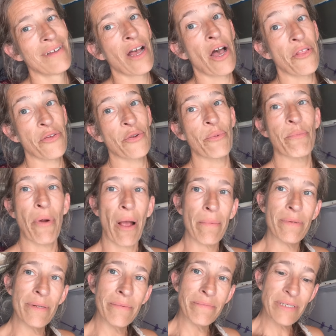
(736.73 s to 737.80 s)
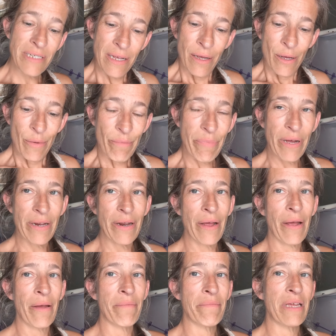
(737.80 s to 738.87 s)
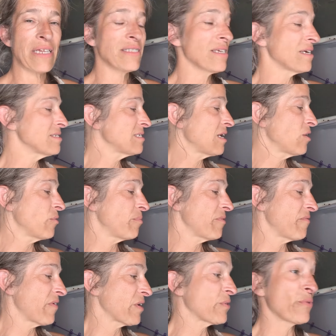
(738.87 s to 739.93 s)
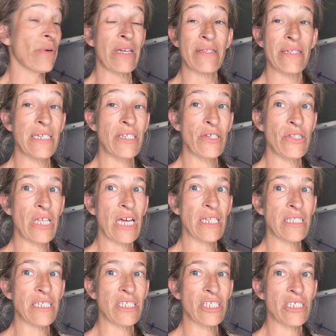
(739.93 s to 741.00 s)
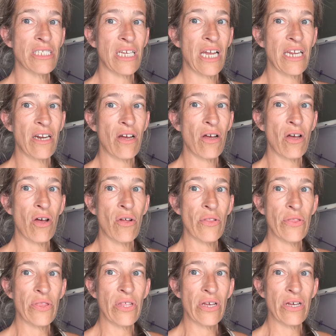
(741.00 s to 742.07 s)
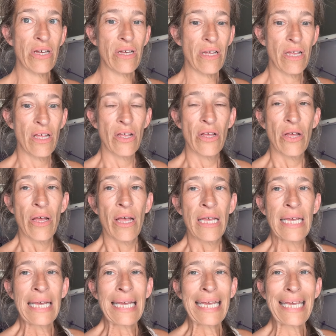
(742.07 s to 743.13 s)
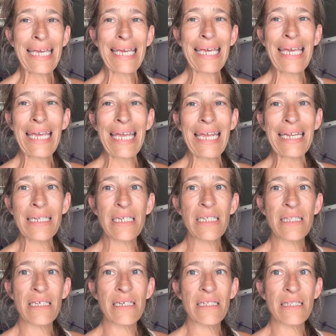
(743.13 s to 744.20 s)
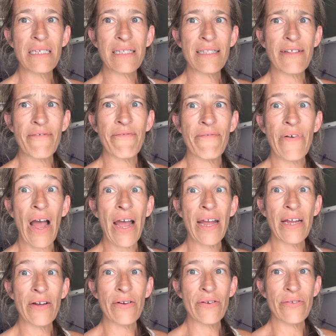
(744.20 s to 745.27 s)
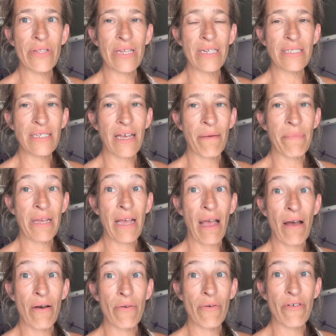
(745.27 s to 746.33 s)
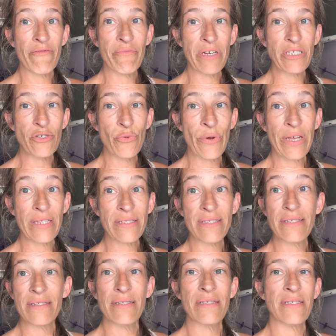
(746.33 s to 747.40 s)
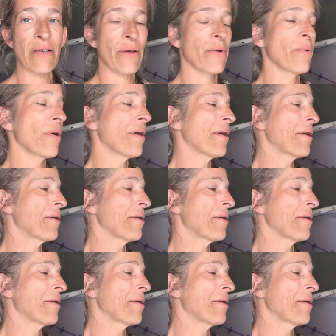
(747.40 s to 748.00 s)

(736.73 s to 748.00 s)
other problems, but it does help if I quickly do that to just kind of help the heat, the fire that is coming out of my joints. So